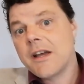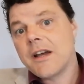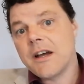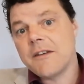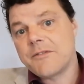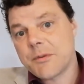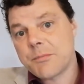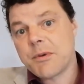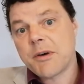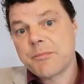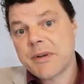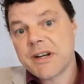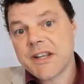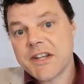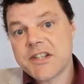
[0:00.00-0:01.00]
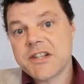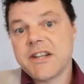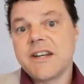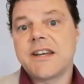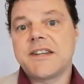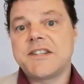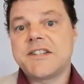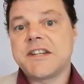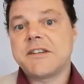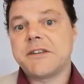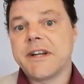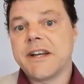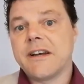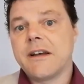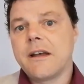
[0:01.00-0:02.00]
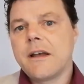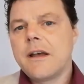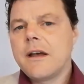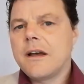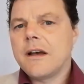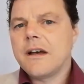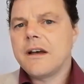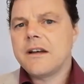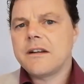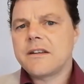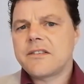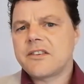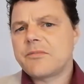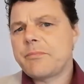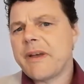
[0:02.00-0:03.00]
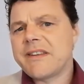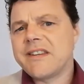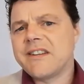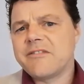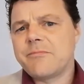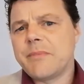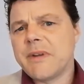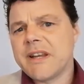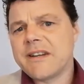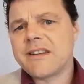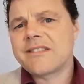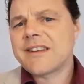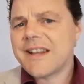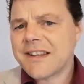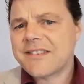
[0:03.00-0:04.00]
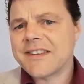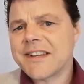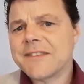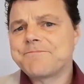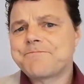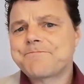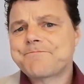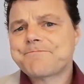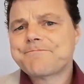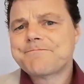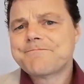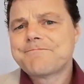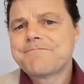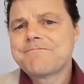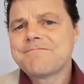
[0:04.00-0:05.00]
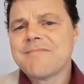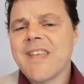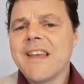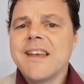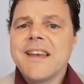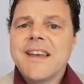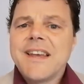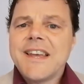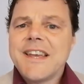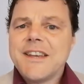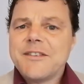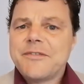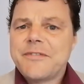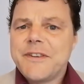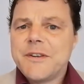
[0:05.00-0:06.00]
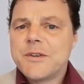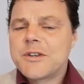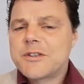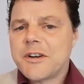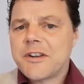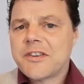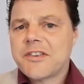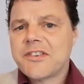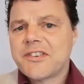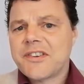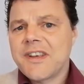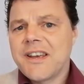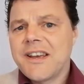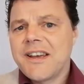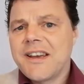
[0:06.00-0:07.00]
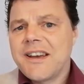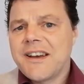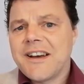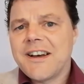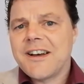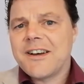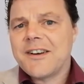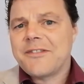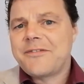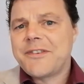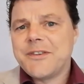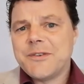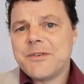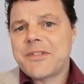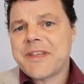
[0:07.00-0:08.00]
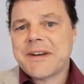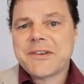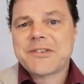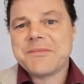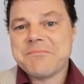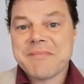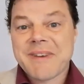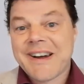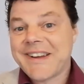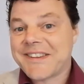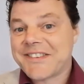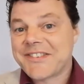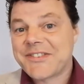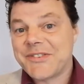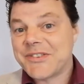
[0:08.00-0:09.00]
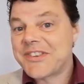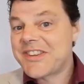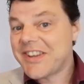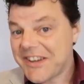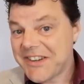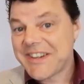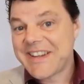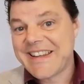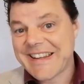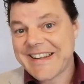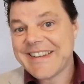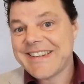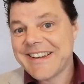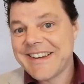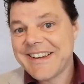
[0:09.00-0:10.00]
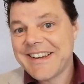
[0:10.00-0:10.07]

of the population in Nigeria uh, suspected of being dyslexic. If you cross a few thousand miles to Turkey,